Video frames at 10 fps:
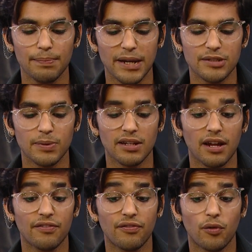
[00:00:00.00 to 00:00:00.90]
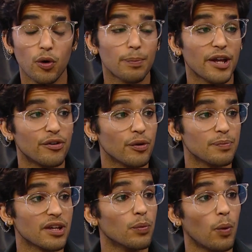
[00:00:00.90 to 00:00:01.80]
basement had 4
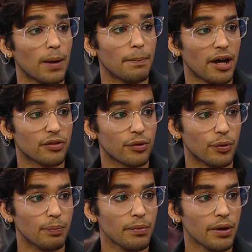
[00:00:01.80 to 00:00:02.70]
bedrooms and 1 bathroom,